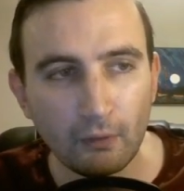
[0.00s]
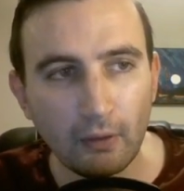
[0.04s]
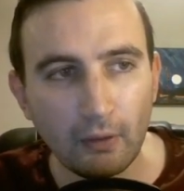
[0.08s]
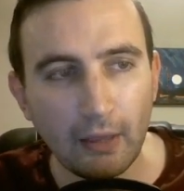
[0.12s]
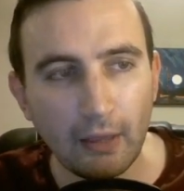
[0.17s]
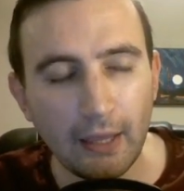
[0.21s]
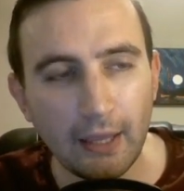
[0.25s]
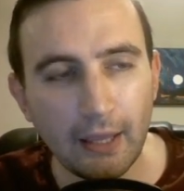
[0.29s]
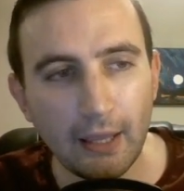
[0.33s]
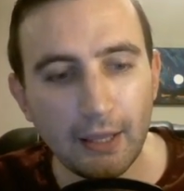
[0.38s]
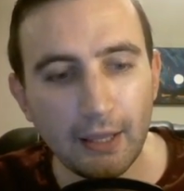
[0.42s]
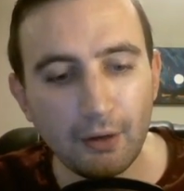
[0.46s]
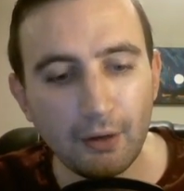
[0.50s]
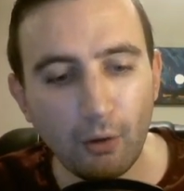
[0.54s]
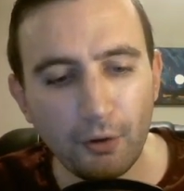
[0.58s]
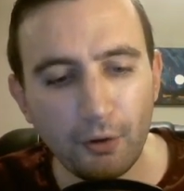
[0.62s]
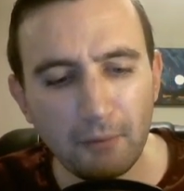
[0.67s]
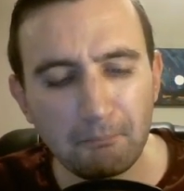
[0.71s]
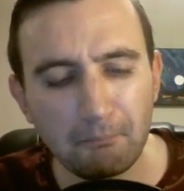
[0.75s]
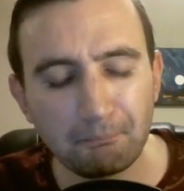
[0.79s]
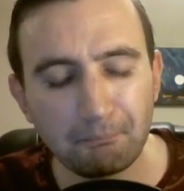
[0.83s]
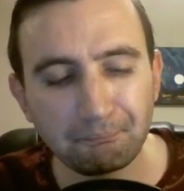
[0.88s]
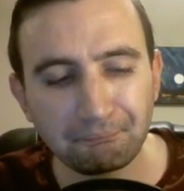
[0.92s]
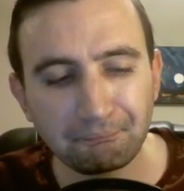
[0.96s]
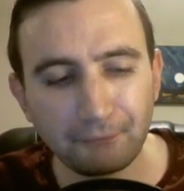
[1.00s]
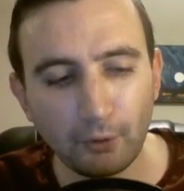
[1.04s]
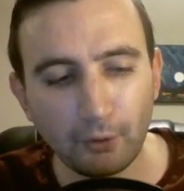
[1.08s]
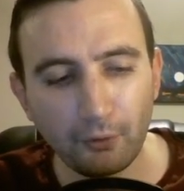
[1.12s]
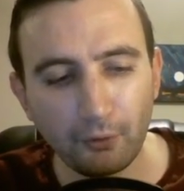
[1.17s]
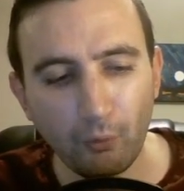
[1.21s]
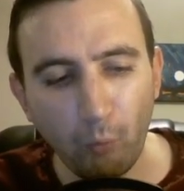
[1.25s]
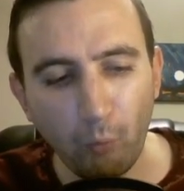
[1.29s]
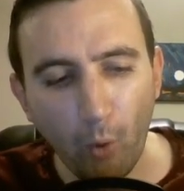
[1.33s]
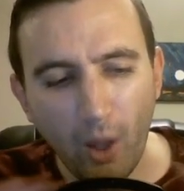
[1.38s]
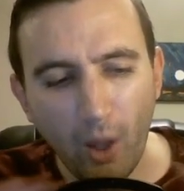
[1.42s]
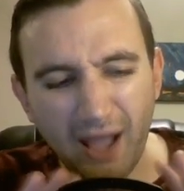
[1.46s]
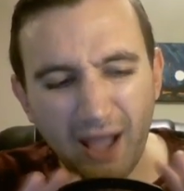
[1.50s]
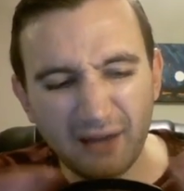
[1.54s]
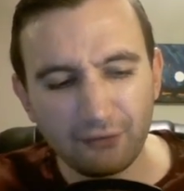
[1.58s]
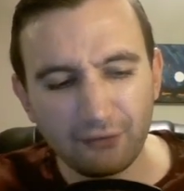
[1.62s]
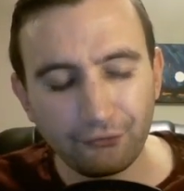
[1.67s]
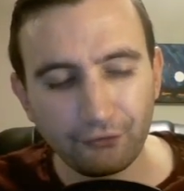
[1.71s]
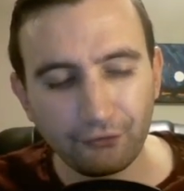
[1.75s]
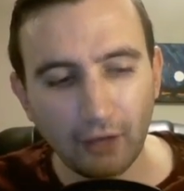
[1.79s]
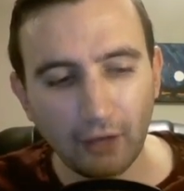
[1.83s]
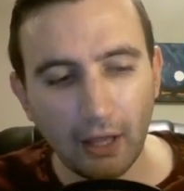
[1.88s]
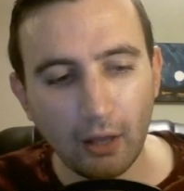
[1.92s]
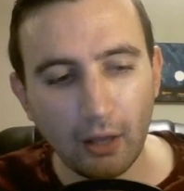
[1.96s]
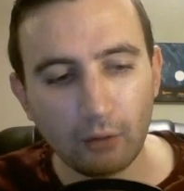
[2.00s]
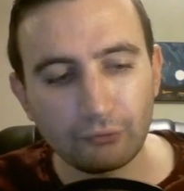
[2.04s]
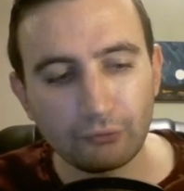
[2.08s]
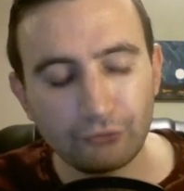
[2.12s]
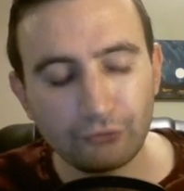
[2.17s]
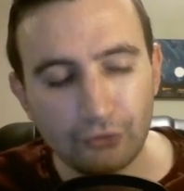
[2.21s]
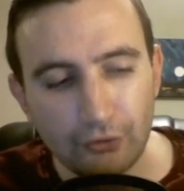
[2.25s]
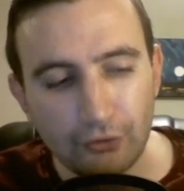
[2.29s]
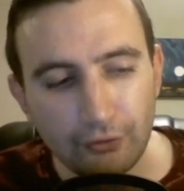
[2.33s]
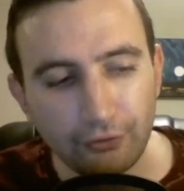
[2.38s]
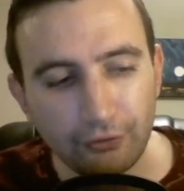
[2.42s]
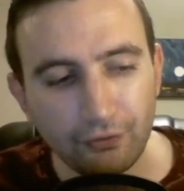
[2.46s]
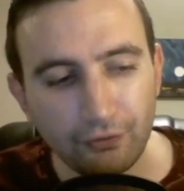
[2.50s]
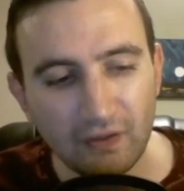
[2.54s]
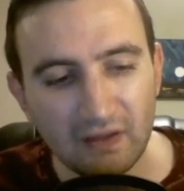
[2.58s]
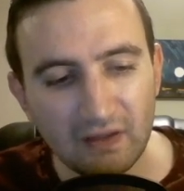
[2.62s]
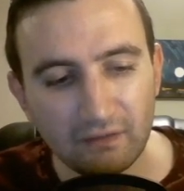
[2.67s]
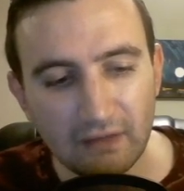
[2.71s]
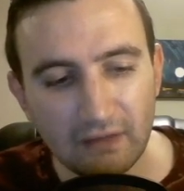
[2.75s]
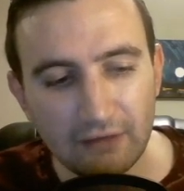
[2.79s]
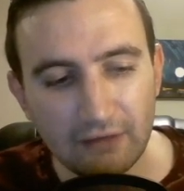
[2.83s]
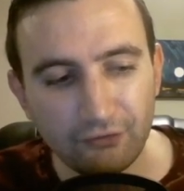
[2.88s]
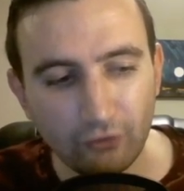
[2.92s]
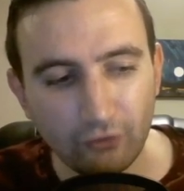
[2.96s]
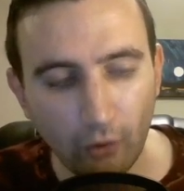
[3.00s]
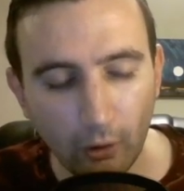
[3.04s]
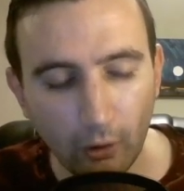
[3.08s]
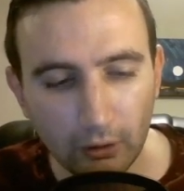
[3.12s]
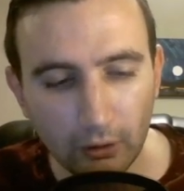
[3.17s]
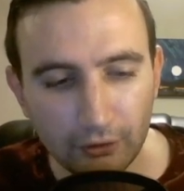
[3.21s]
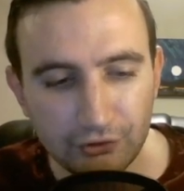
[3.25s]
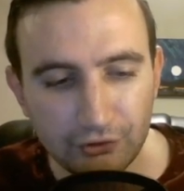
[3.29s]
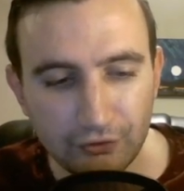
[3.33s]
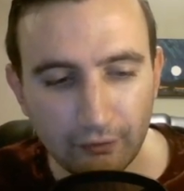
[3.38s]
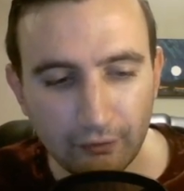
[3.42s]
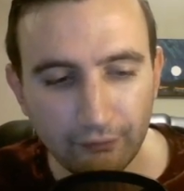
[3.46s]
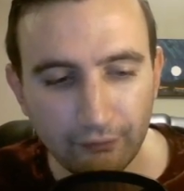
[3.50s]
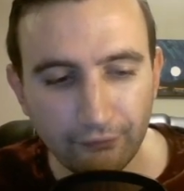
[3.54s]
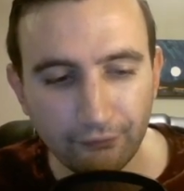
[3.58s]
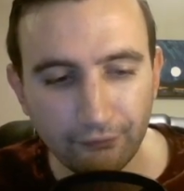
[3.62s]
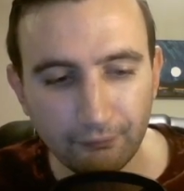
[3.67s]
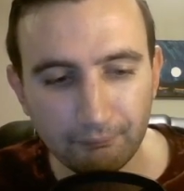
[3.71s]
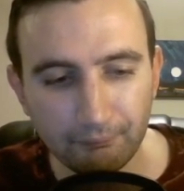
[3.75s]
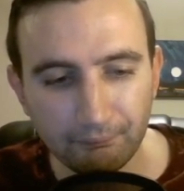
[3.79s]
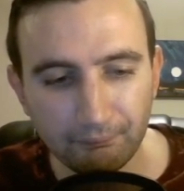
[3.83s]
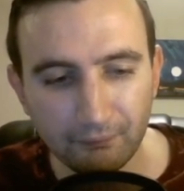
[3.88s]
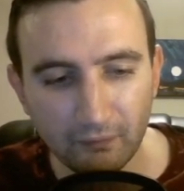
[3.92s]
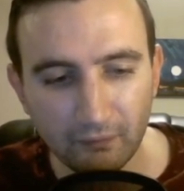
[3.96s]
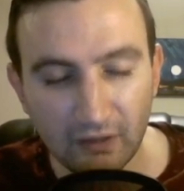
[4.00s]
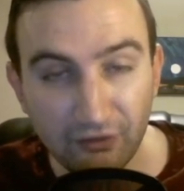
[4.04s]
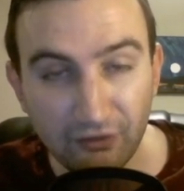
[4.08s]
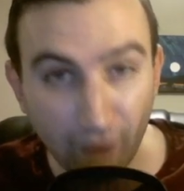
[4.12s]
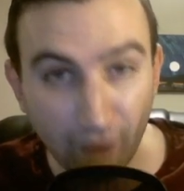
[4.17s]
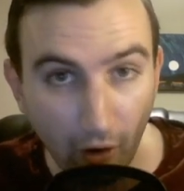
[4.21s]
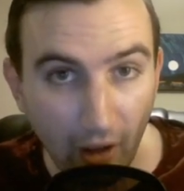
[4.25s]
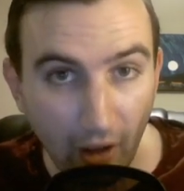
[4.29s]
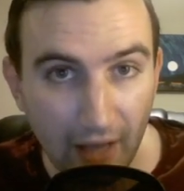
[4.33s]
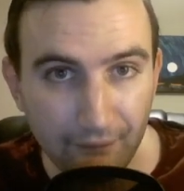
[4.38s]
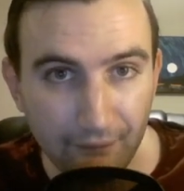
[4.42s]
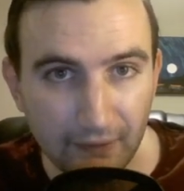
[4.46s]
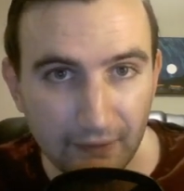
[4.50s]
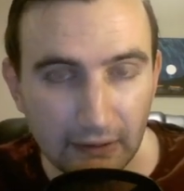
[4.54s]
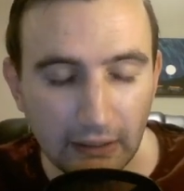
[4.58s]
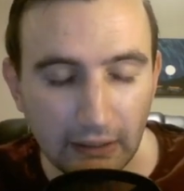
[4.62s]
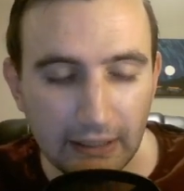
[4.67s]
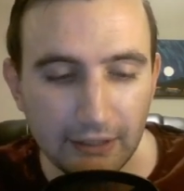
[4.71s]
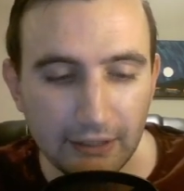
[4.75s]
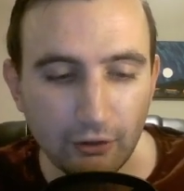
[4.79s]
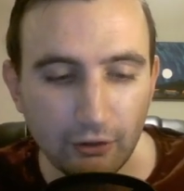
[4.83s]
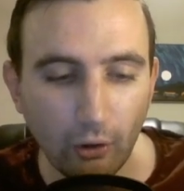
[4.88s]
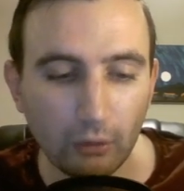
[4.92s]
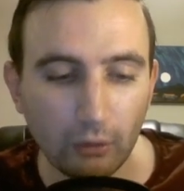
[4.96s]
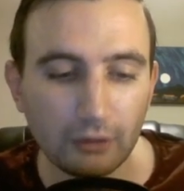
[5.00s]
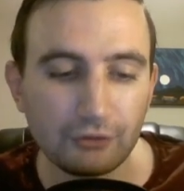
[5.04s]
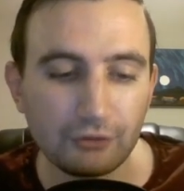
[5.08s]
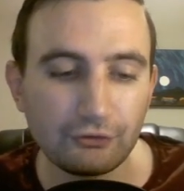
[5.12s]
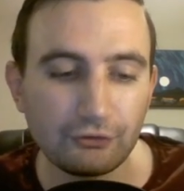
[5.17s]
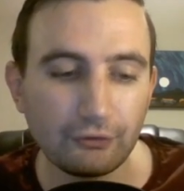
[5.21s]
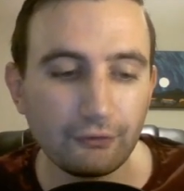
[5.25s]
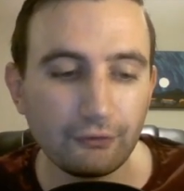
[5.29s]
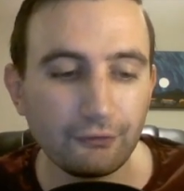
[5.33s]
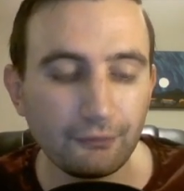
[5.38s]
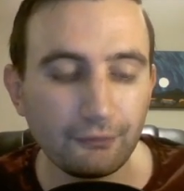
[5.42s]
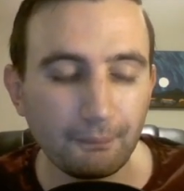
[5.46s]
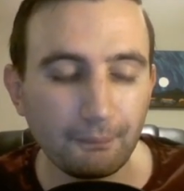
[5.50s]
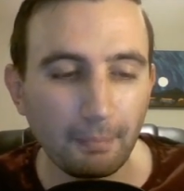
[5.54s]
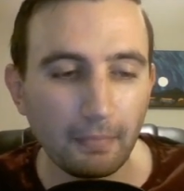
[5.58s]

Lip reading: And on a wider scale, do you think these colleges, these Ivy League colleges,